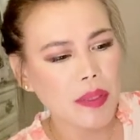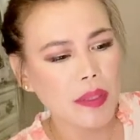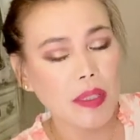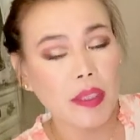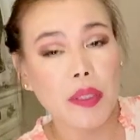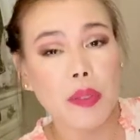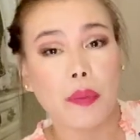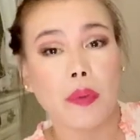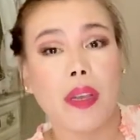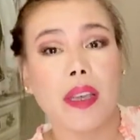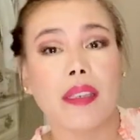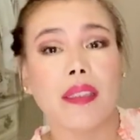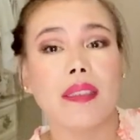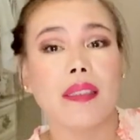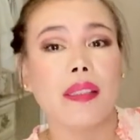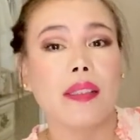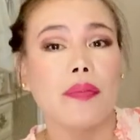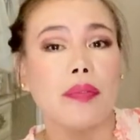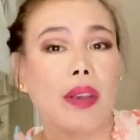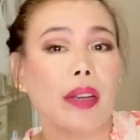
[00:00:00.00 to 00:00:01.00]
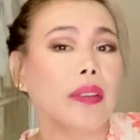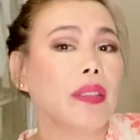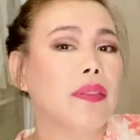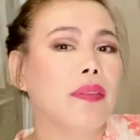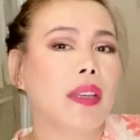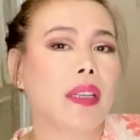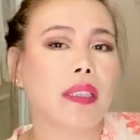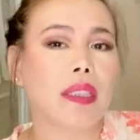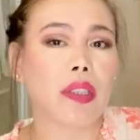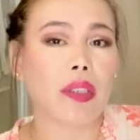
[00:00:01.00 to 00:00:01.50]
That's why it's very,
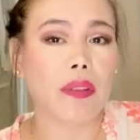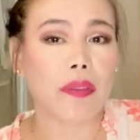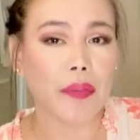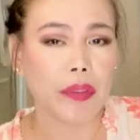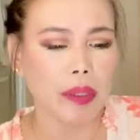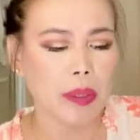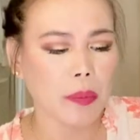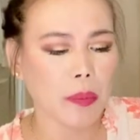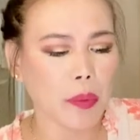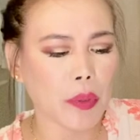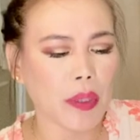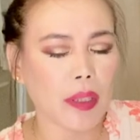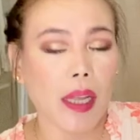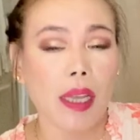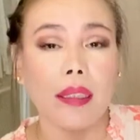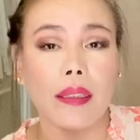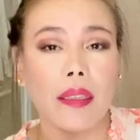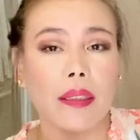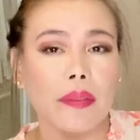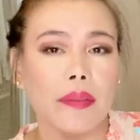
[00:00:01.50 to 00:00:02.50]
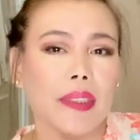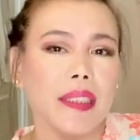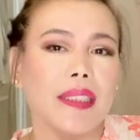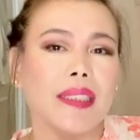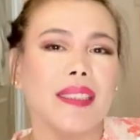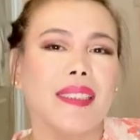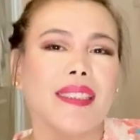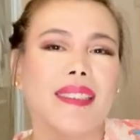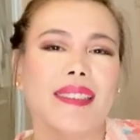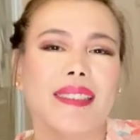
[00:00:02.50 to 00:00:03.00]
very comfortable. I love
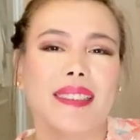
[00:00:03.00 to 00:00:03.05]
it.